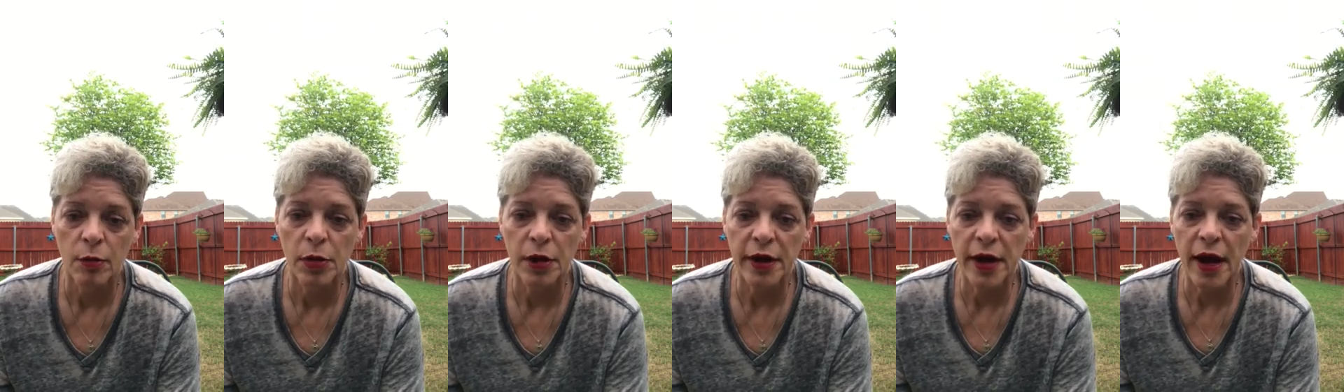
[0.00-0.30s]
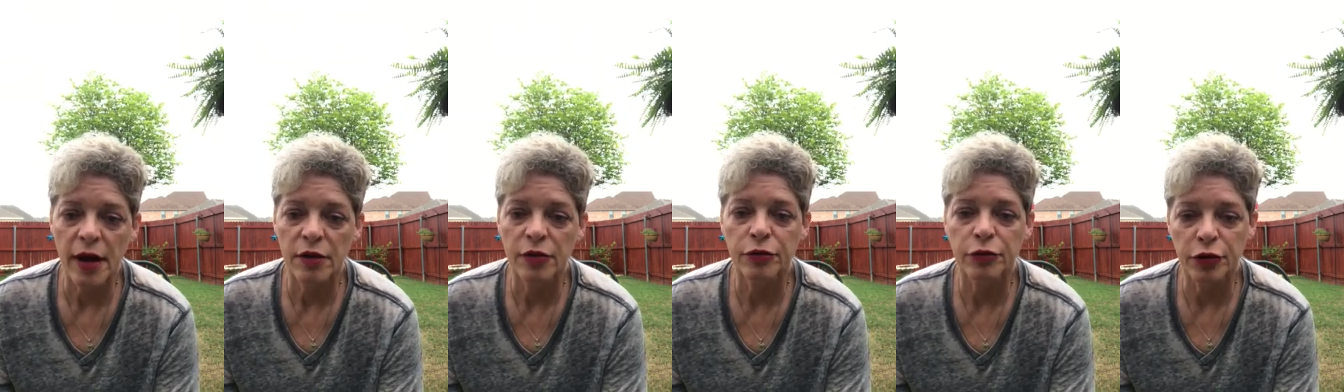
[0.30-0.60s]
but
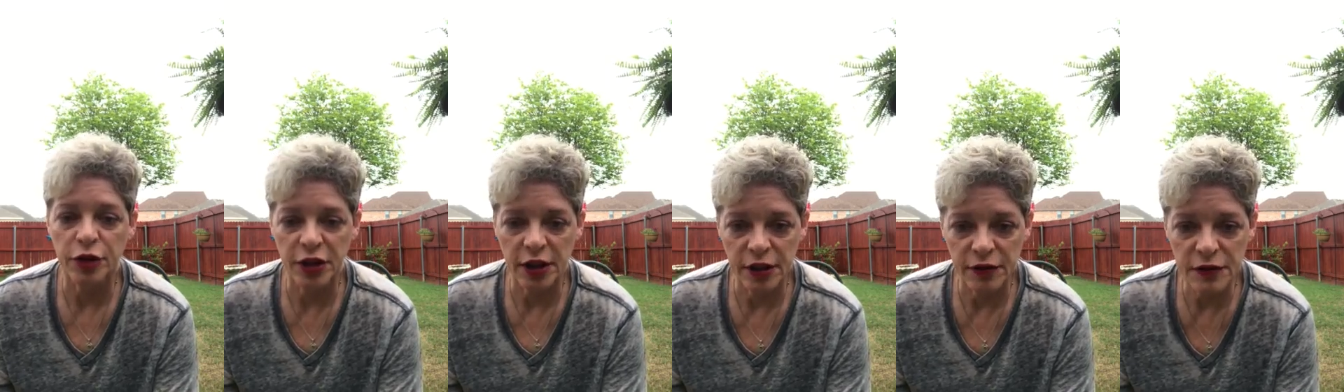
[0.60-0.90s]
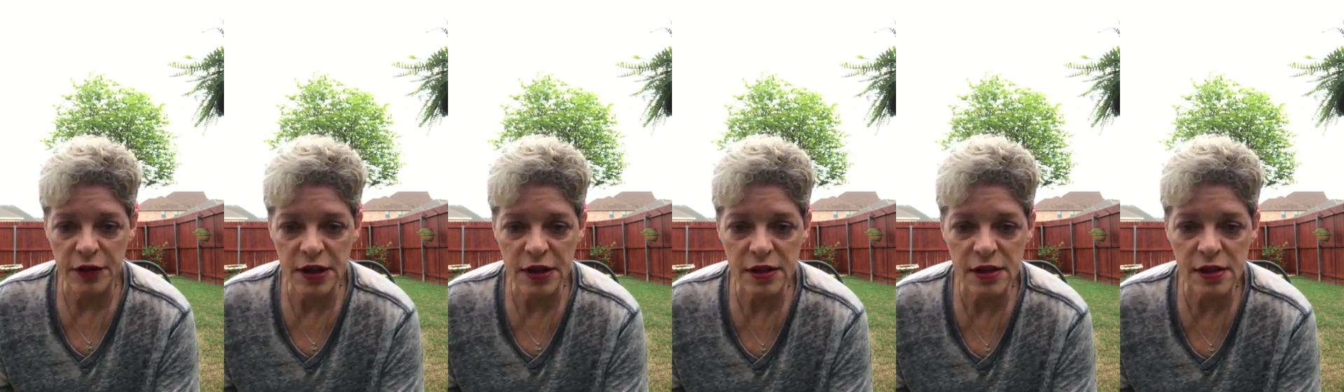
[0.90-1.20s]
out of
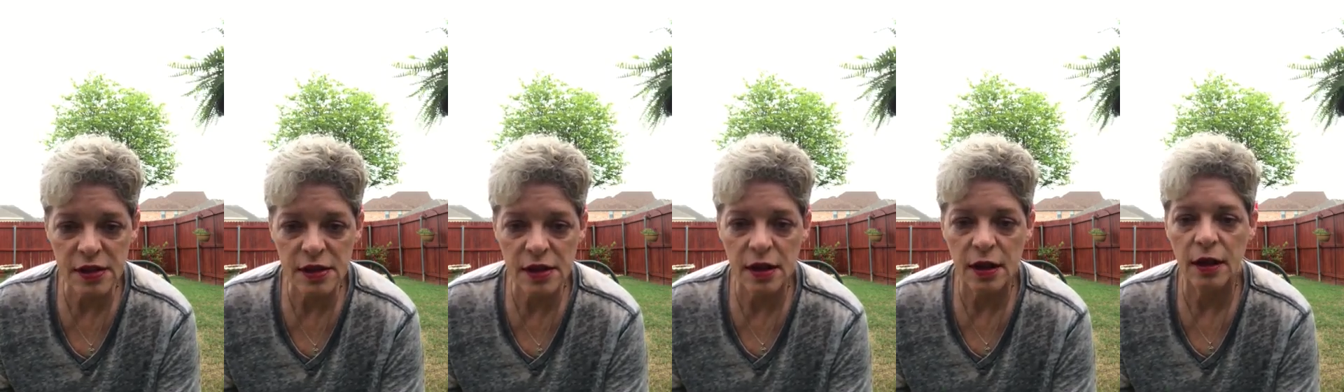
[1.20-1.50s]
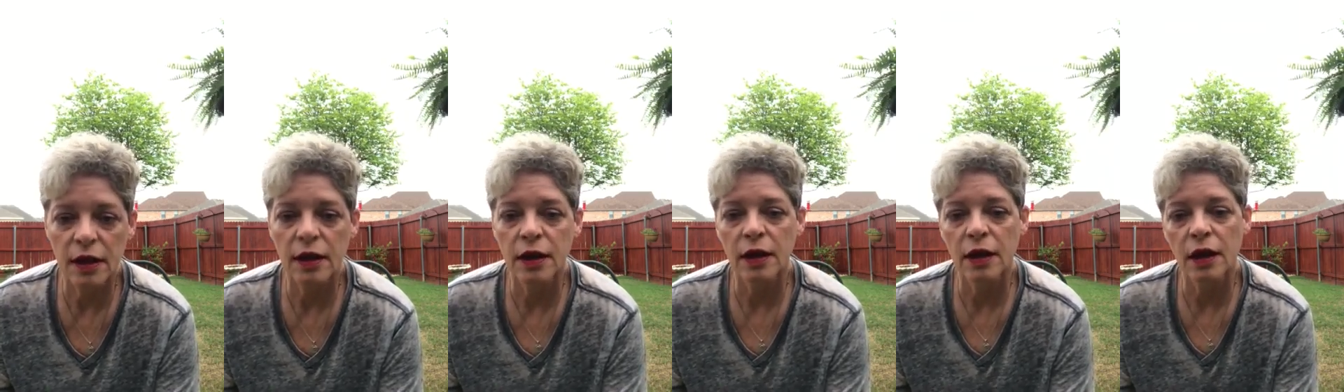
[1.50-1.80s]
forgiveness
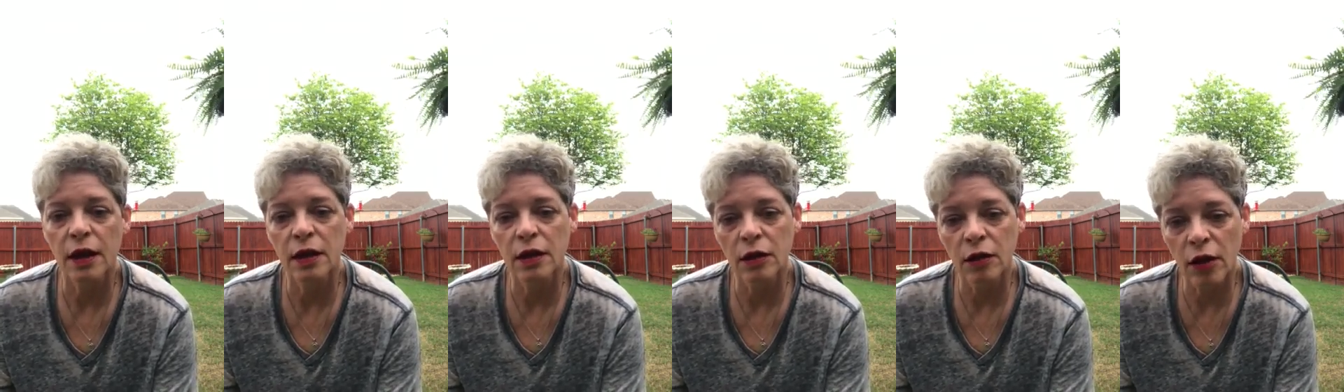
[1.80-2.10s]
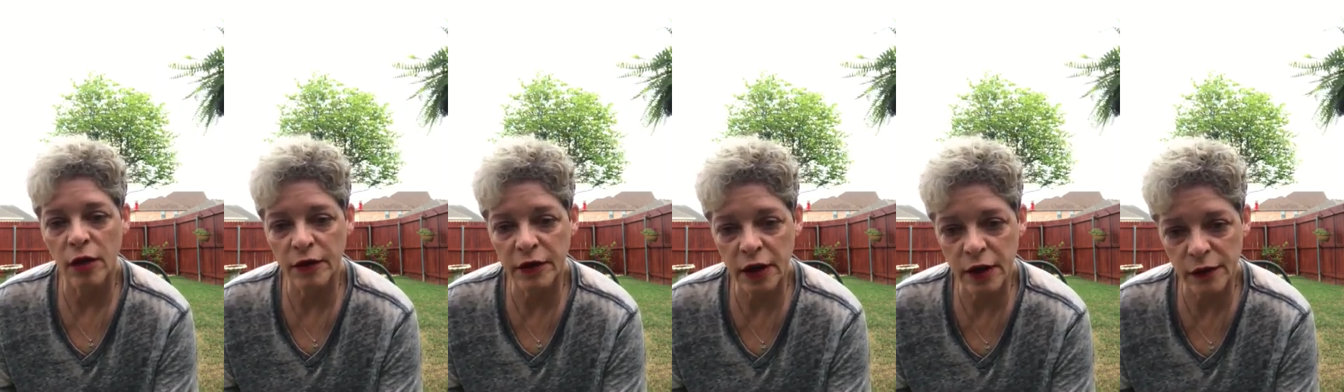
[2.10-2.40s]
and
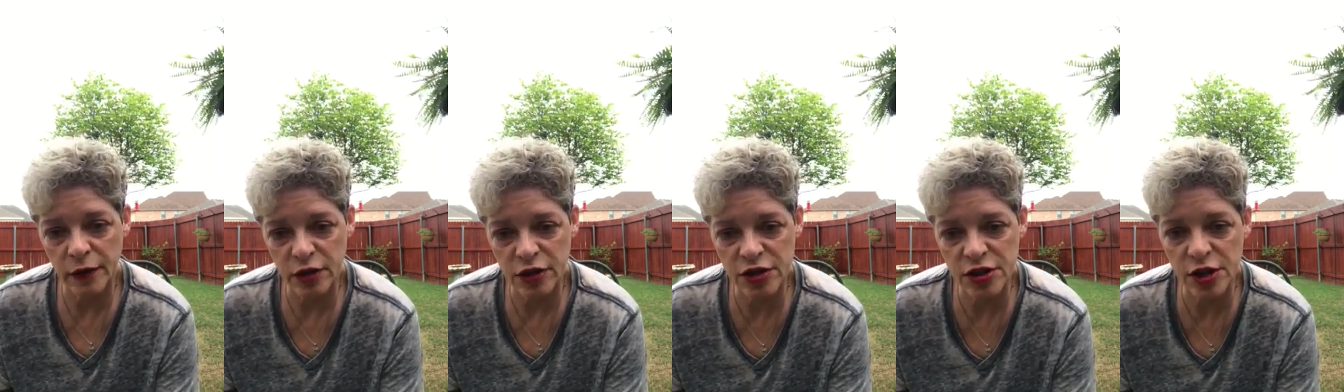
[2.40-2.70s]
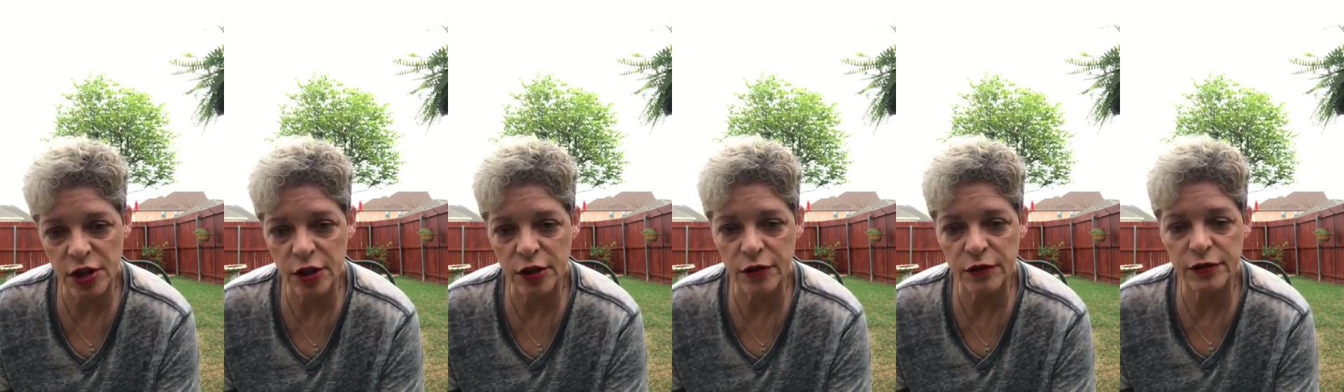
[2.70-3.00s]
loving of
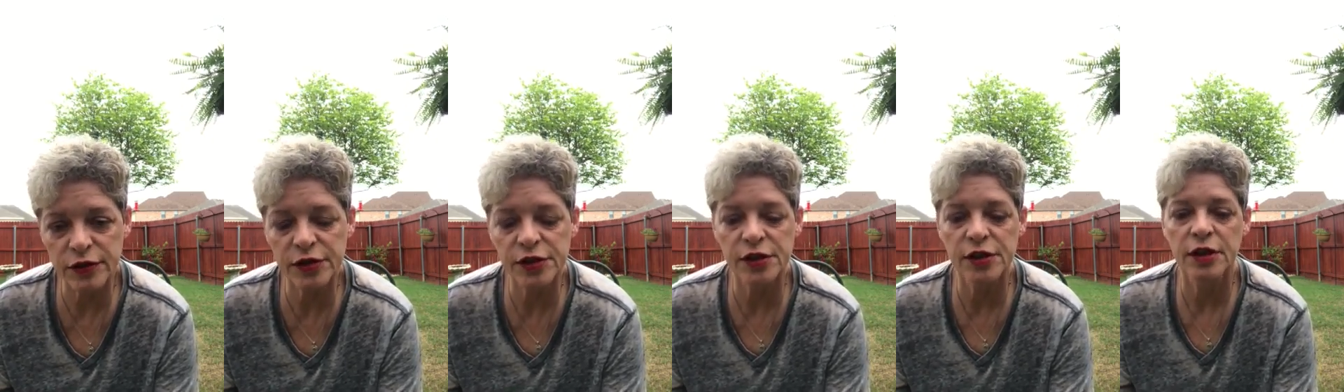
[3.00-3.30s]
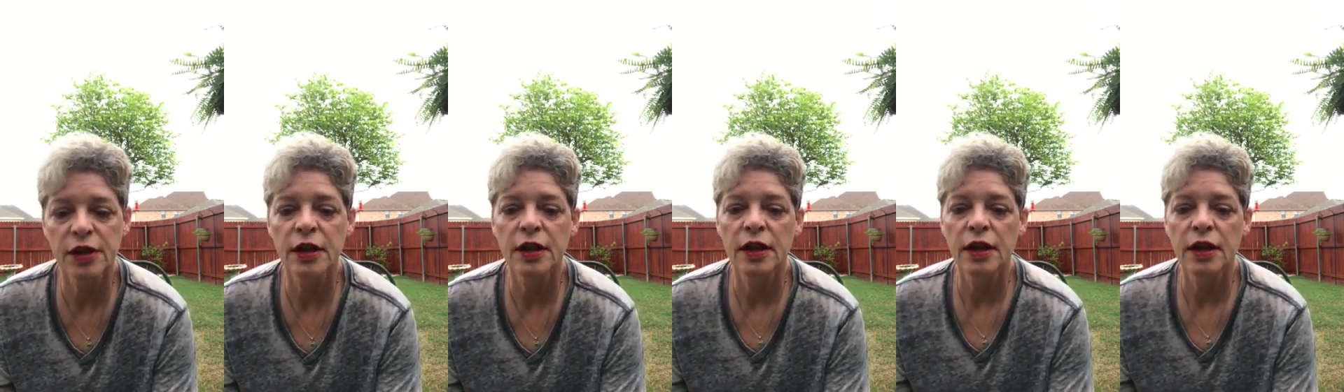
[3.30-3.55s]
ourselves,